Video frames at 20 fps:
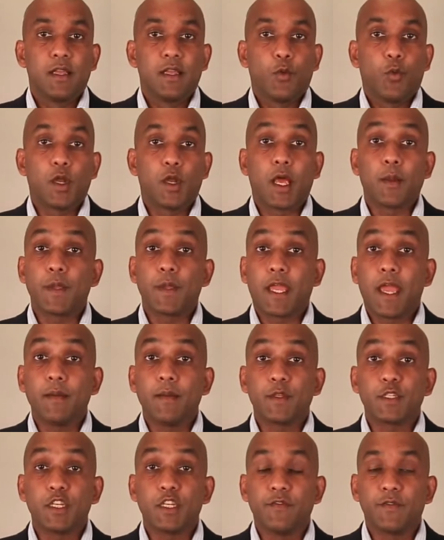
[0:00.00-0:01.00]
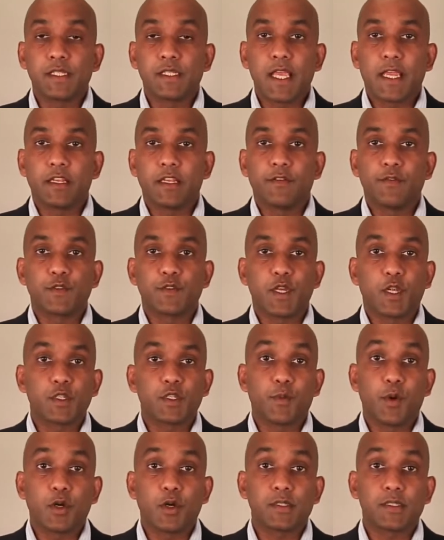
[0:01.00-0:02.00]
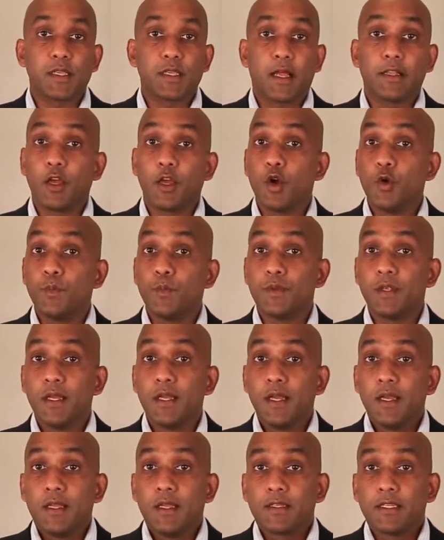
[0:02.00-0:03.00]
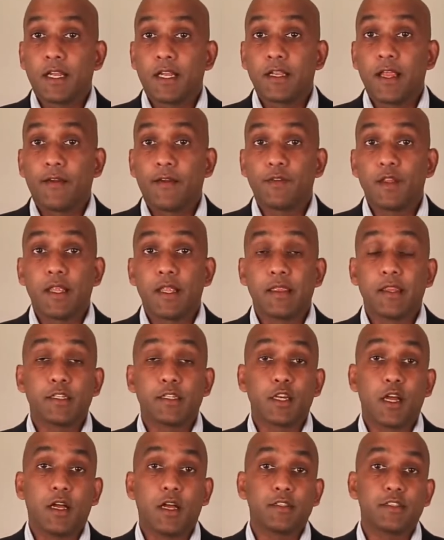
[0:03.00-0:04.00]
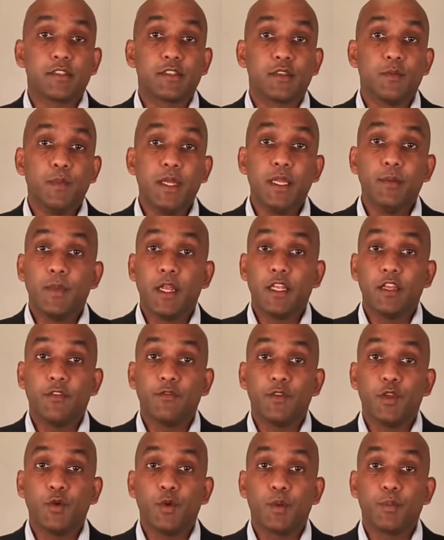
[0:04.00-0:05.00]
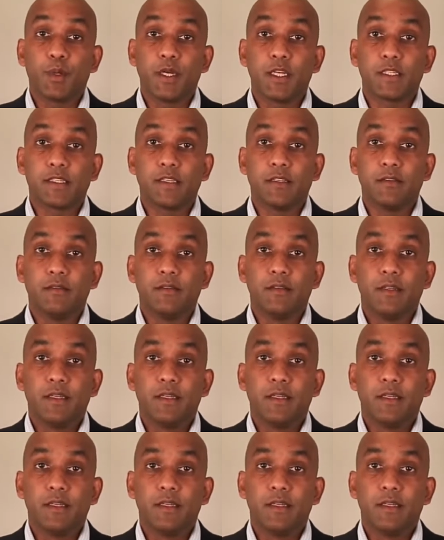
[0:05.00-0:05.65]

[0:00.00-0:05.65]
When I became the Chief Executive of ShelterBox, I'd hoped that I'd have the chance to meet many of you in person,